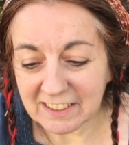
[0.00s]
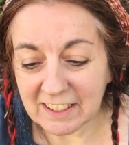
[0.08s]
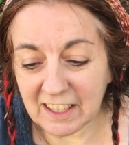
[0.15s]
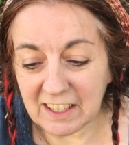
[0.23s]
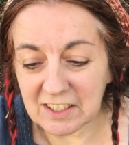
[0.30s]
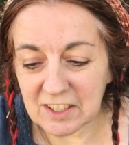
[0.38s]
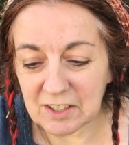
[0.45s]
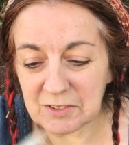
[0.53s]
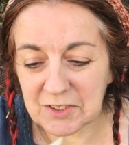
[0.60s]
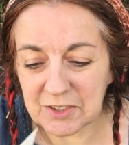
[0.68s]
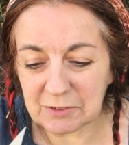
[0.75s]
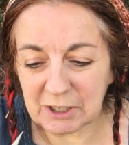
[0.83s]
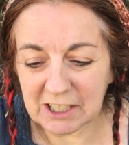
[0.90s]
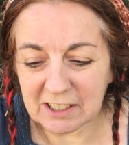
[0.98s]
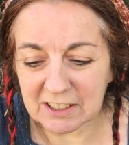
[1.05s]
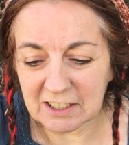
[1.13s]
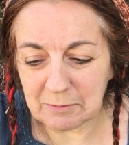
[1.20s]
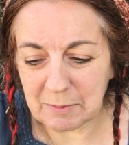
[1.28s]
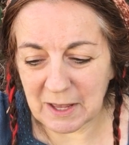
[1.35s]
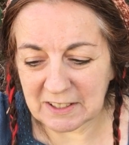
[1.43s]
"Get used to it,
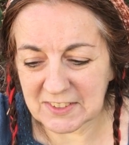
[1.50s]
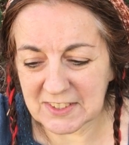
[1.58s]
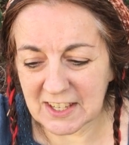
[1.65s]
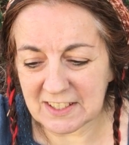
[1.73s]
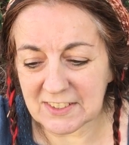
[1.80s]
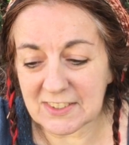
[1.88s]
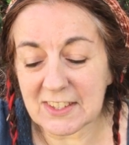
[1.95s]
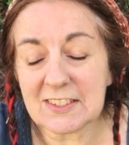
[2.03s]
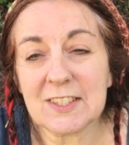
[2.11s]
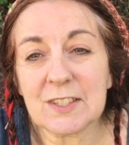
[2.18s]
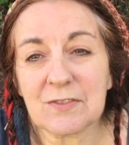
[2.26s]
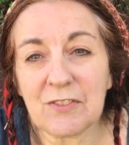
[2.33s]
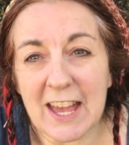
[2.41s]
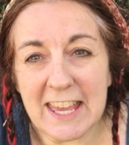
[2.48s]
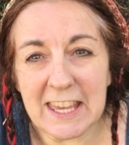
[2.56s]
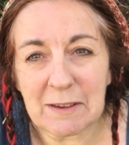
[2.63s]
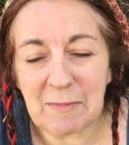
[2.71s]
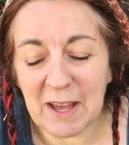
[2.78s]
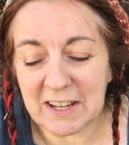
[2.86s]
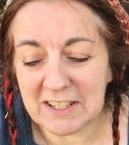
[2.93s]
girl," Bex says. "This is
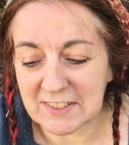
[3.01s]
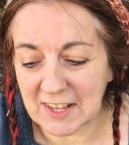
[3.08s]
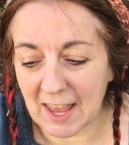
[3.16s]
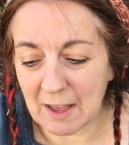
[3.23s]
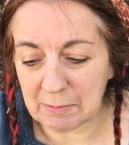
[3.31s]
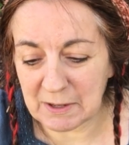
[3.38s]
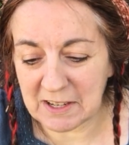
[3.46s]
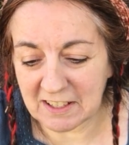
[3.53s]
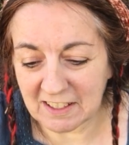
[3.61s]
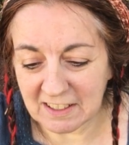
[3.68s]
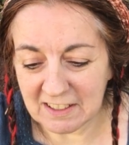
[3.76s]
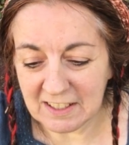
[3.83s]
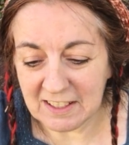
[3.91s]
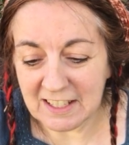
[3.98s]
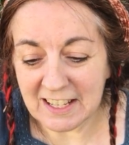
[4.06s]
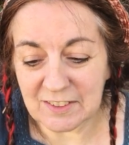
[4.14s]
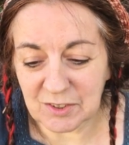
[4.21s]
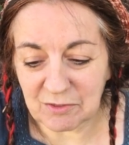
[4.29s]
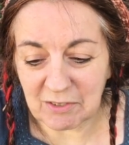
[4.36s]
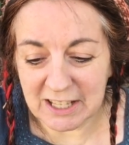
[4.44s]
fame and it's happening.
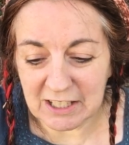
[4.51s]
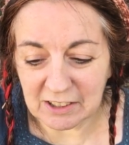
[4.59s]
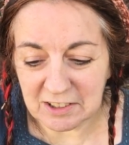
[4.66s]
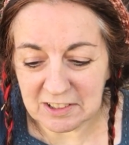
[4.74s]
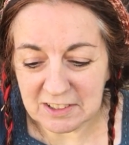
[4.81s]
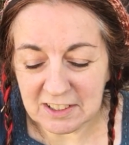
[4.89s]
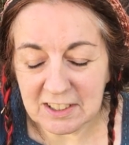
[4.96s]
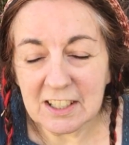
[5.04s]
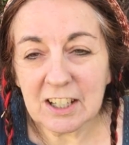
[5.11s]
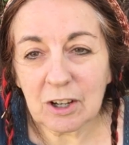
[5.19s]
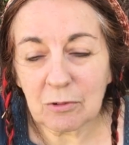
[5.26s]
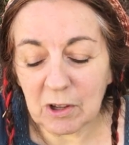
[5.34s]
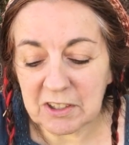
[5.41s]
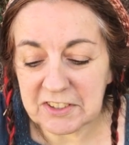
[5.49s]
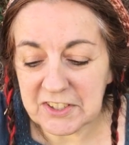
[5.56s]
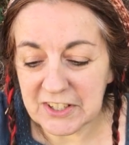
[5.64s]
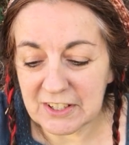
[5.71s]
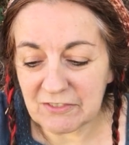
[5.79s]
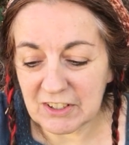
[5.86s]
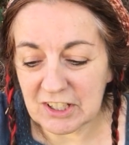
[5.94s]
It's real. One
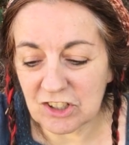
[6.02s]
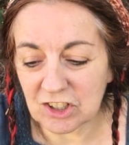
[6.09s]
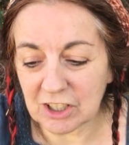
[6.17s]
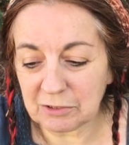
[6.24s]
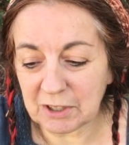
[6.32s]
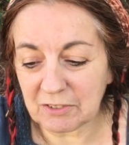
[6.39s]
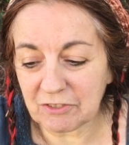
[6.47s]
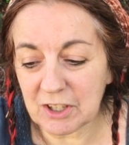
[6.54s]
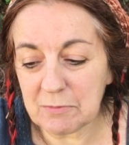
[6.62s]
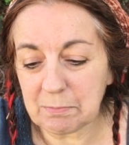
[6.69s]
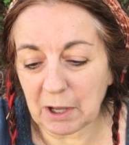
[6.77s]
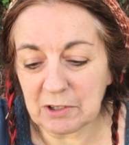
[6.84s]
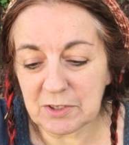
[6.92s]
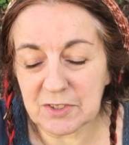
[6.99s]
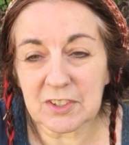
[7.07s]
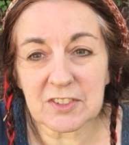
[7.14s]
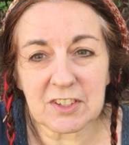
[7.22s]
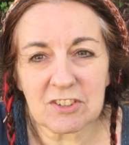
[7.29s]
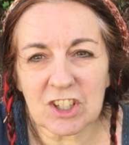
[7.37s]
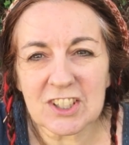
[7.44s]
TV show and a few
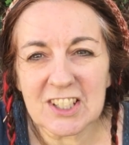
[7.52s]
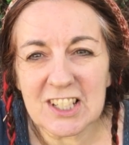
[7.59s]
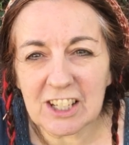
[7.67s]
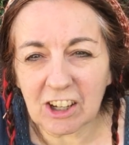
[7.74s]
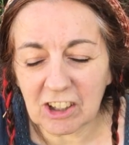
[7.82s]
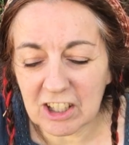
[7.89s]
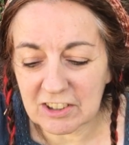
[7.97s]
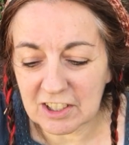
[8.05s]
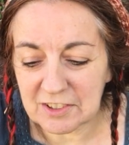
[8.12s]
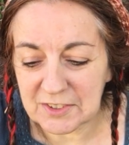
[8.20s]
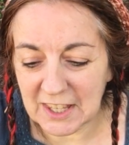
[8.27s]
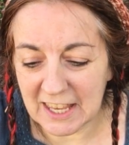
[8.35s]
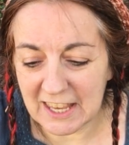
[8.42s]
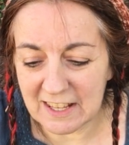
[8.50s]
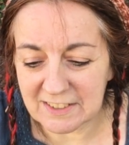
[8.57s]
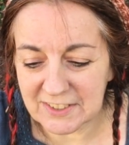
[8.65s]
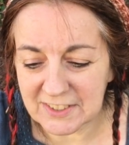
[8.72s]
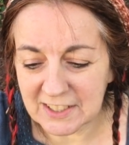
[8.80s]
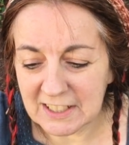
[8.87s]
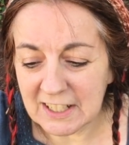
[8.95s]
posters, and just look at those
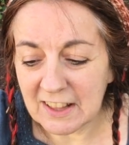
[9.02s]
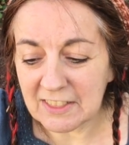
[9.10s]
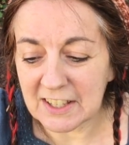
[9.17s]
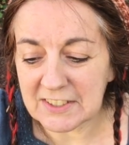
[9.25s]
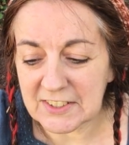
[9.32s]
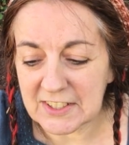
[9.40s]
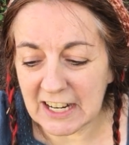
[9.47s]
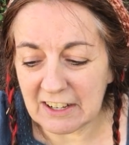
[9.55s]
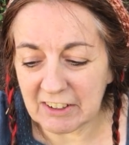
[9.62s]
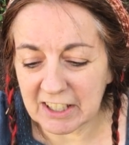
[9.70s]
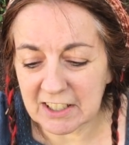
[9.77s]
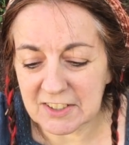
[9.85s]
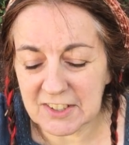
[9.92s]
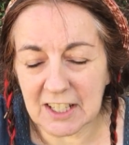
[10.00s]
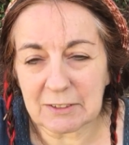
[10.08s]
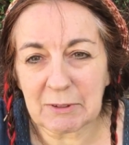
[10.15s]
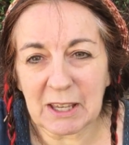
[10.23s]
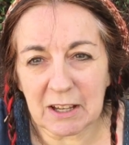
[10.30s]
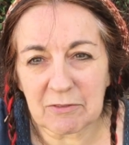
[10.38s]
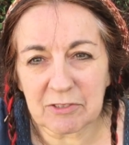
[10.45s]
kids. They're staring at us like
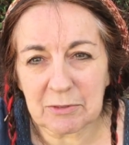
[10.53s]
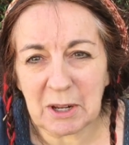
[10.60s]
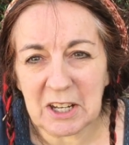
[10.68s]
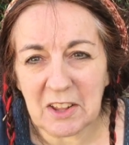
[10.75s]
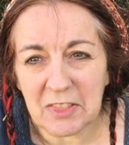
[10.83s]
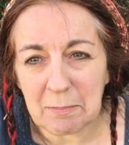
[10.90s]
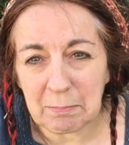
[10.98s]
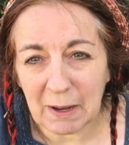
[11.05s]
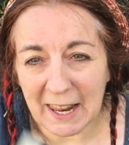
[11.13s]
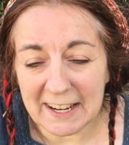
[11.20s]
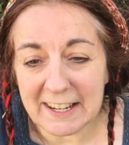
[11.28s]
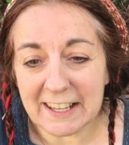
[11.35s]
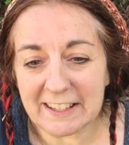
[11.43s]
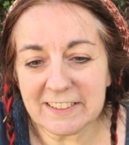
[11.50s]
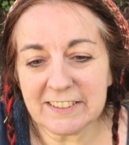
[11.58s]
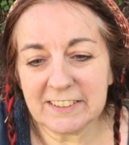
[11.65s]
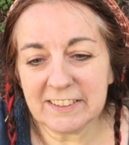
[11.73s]
we come from another planet."